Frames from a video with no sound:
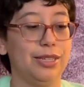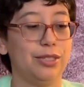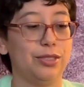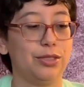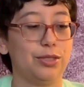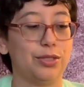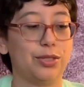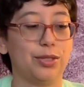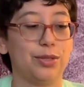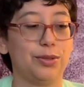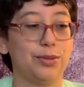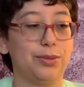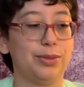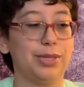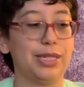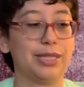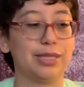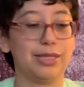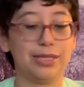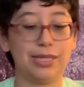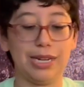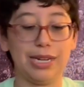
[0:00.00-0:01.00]
So
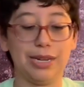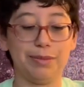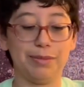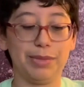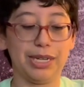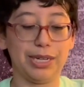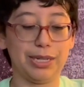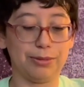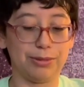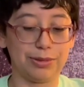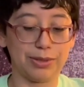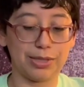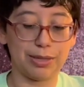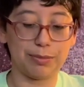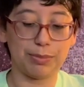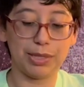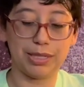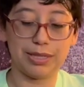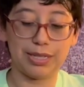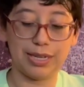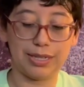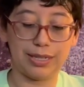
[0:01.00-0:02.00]
next time I will not
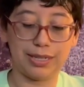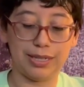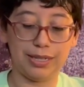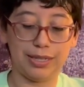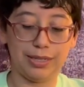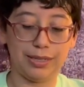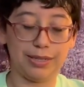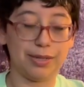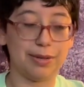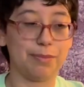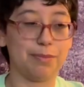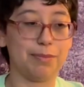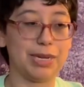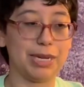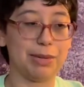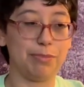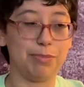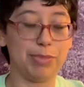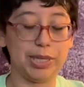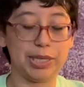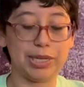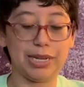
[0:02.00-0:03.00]
be taking my
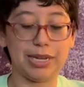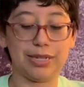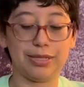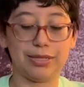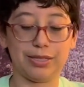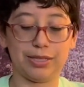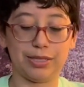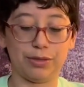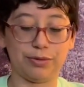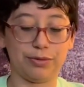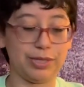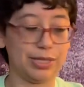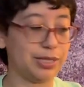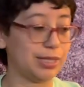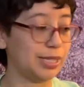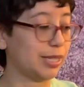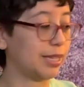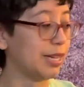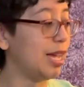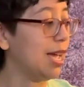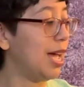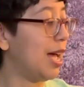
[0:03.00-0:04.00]
big ass selfie
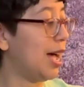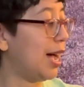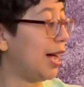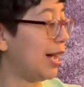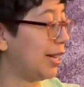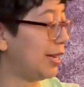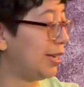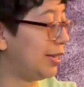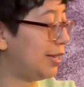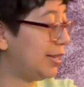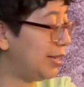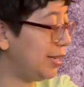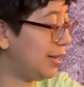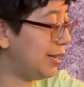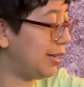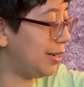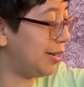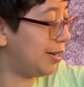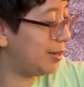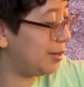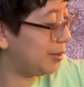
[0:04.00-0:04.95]
stick. I did